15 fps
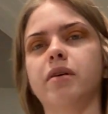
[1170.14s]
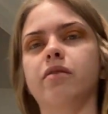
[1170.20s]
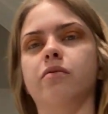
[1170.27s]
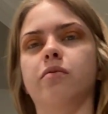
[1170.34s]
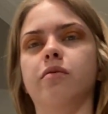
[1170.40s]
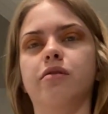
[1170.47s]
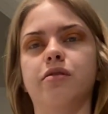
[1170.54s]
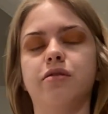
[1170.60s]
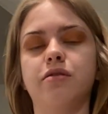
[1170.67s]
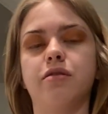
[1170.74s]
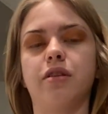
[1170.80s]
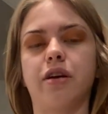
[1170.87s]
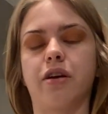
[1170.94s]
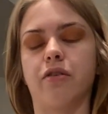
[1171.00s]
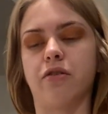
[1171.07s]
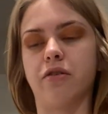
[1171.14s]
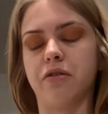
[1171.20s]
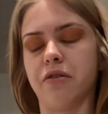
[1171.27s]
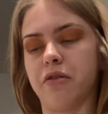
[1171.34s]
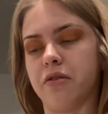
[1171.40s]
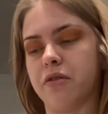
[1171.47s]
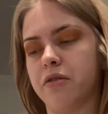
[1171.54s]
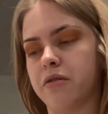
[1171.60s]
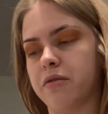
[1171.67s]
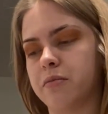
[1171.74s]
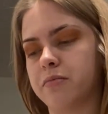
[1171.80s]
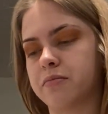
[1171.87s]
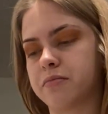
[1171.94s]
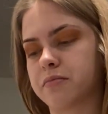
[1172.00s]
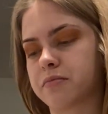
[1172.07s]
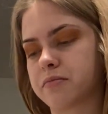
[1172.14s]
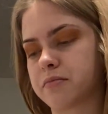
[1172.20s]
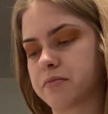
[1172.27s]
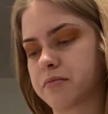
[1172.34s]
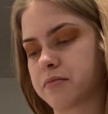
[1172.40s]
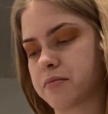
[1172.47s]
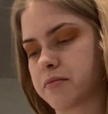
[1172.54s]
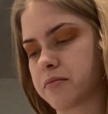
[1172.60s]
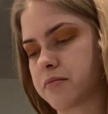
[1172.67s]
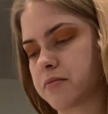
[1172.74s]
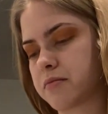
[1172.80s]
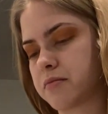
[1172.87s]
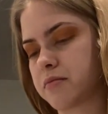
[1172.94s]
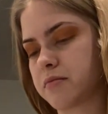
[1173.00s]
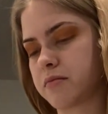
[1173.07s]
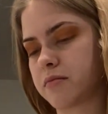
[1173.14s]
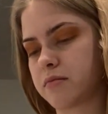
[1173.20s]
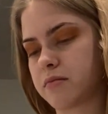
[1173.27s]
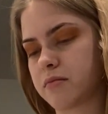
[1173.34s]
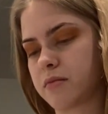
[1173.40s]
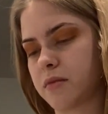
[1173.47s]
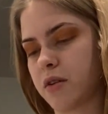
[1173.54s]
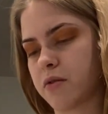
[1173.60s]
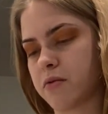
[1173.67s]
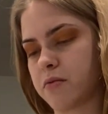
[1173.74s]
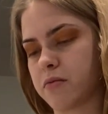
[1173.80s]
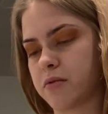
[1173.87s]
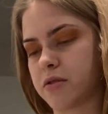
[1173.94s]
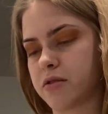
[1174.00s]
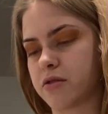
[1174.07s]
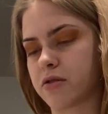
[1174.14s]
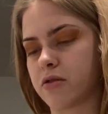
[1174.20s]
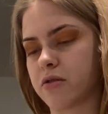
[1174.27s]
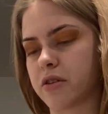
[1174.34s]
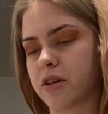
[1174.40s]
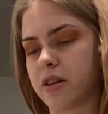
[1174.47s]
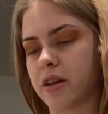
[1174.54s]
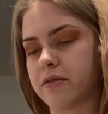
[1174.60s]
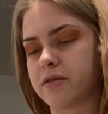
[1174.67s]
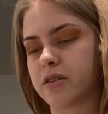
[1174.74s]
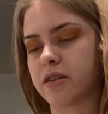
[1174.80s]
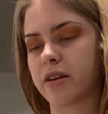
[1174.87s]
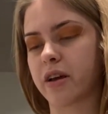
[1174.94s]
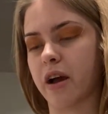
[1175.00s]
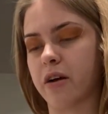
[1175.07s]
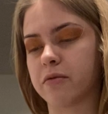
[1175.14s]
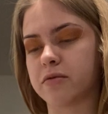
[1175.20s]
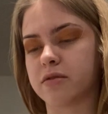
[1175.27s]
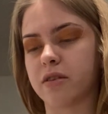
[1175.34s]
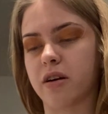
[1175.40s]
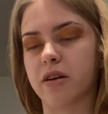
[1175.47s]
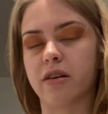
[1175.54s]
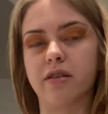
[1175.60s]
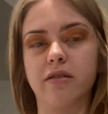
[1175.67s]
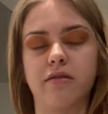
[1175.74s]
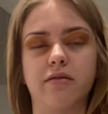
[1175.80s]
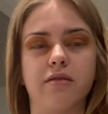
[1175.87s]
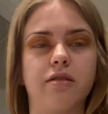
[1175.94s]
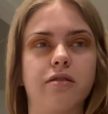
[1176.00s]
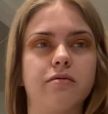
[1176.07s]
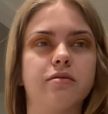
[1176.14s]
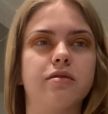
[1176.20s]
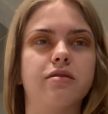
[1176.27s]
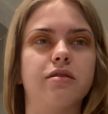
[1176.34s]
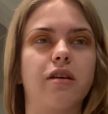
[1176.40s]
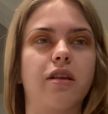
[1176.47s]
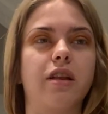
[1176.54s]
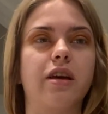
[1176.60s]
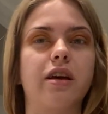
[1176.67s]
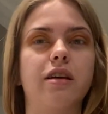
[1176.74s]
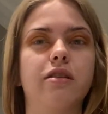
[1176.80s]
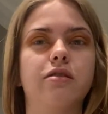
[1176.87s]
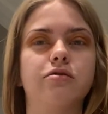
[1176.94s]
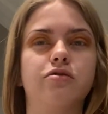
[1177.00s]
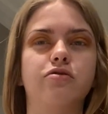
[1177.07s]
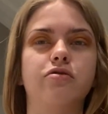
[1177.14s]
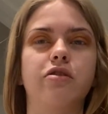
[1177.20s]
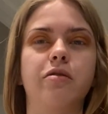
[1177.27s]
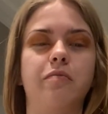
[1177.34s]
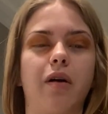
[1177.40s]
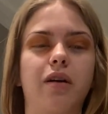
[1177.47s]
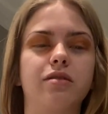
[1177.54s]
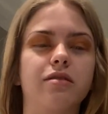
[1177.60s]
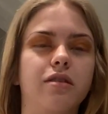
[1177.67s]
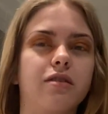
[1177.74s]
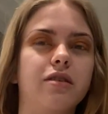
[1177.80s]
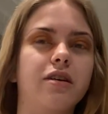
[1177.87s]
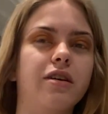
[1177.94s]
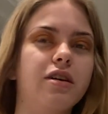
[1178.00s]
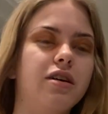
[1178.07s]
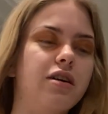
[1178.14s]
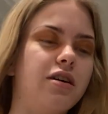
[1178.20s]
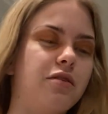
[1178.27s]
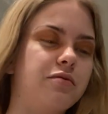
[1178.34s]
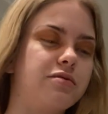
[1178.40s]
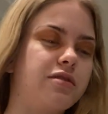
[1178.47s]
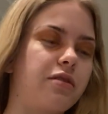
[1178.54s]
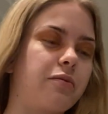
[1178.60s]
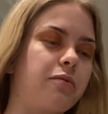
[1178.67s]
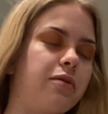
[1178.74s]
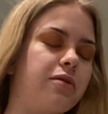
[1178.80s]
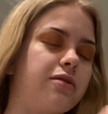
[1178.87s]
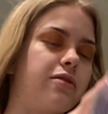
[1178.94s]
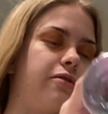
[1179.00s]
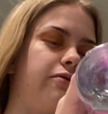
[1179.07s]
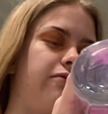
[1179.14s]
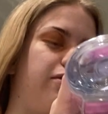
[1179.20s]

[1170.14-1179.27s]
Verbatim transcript: my order, like, on the, um, what's it called? He left it, like, outside. And I was like, like, in the street practically. I was like, what the